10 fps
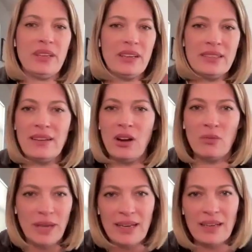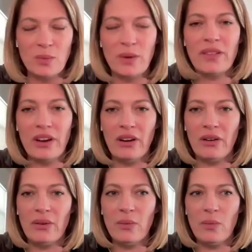different arenas where
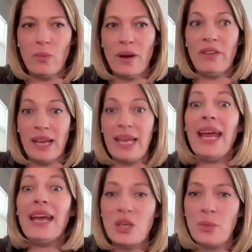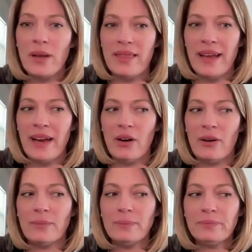they're engaging with
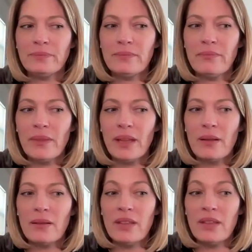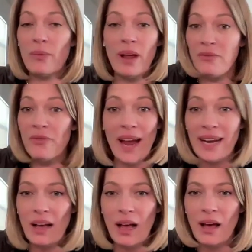they're
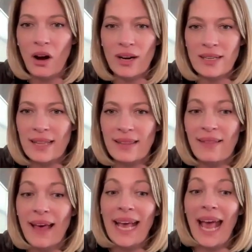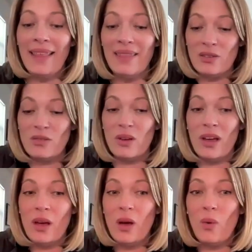finding artists that they like, and there's
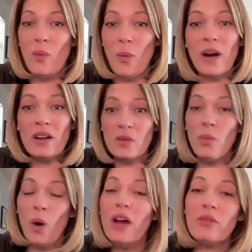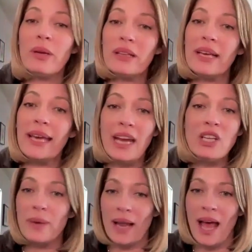one-on-one real
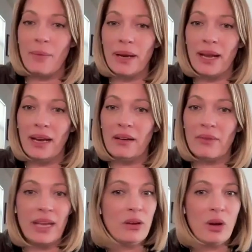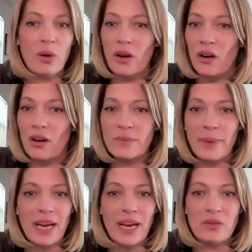engagement happening, right? You go to an
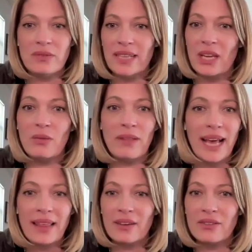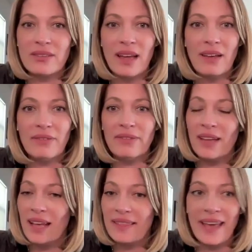artist page, you say you like their stuff,
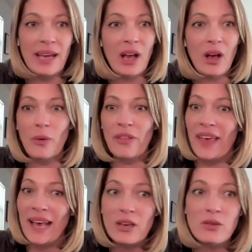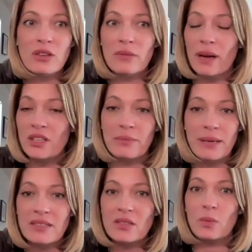they can go, thank you so much,
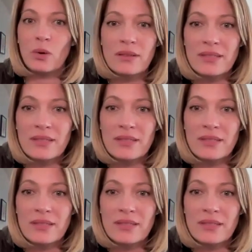it means the